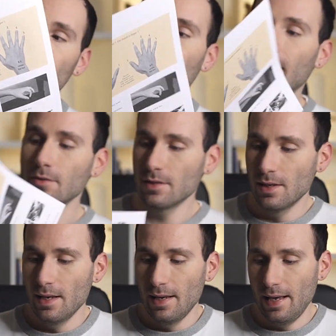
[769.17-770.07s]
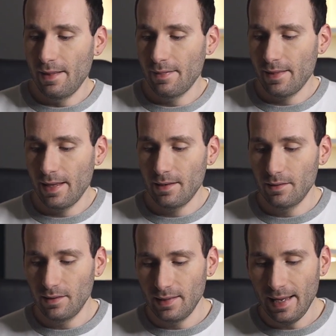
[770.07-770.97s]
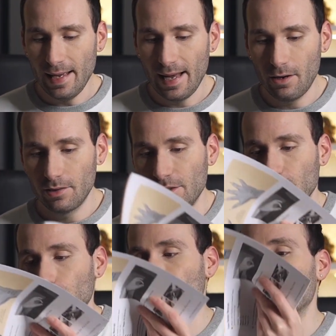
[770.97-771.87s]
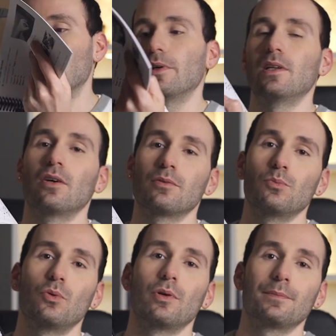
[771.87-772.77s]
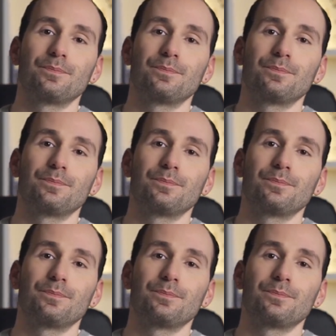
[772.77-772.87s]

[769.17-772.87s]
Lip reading: about, and then the layout is also a lot more